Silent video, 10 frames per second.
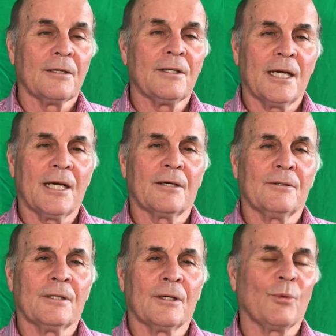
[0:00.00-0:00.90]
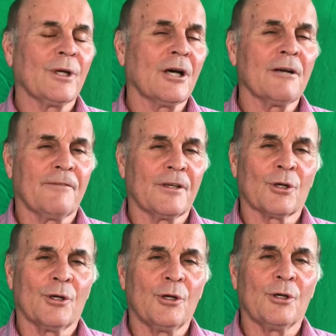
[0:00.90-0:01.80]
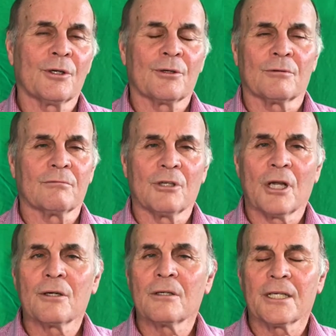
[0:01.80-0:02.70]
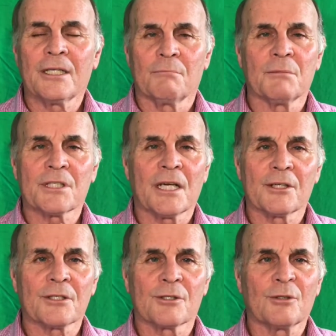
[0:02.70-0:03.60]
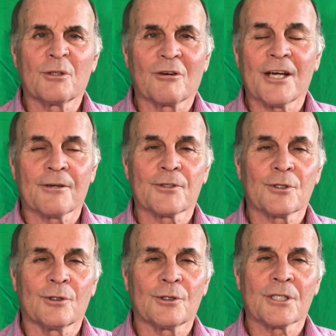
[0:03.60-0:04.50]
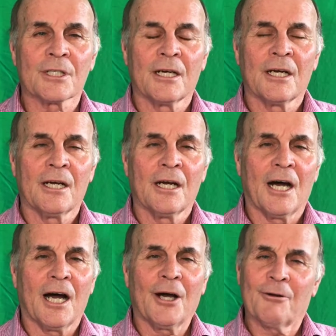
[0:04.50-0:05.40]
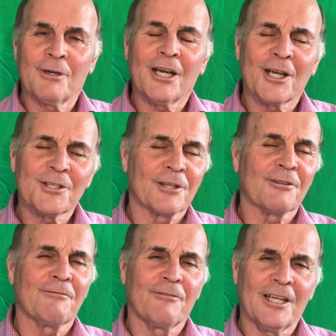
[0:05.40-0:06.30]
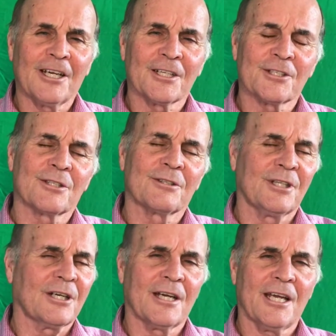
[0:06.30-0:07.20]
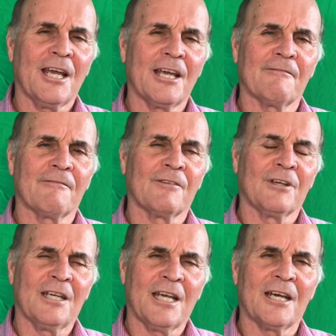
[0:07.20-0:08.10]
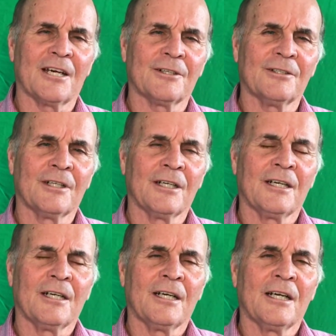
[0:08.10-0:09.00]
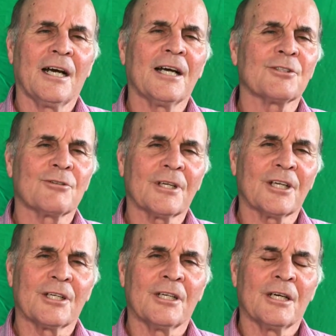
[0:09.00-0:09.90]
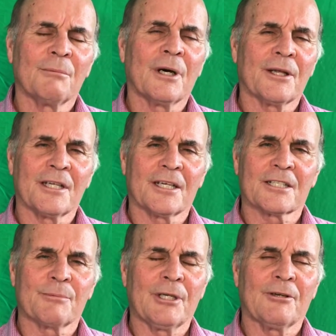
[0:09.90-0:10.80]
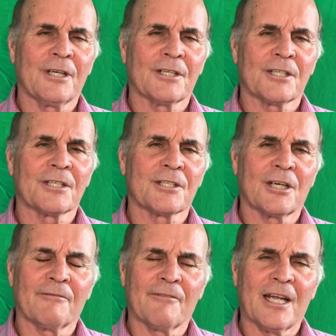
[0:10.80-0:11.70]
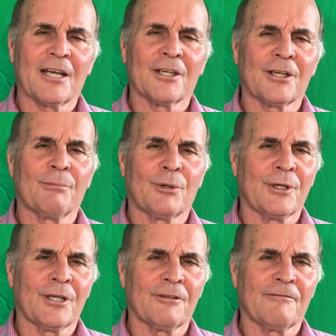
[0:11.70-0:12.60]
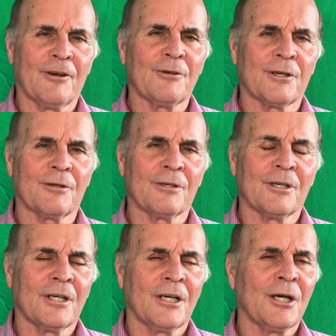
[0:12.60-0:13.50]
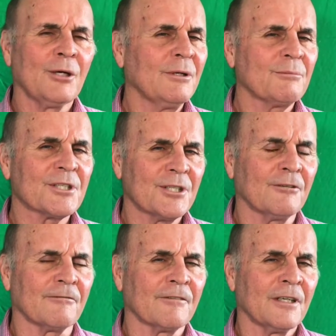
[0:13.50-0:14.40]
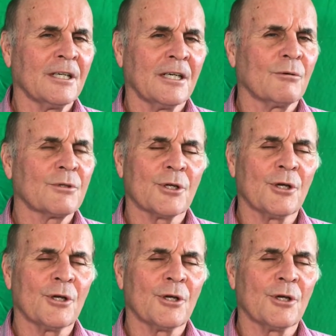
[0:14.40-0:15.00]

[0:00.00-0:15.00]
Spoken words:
Now, when I feel hurt, or lonely, misunderstood, or out of sorts, I realize that the feelings that I have now are triggered by the experiences of that little boy in the photo, who himself was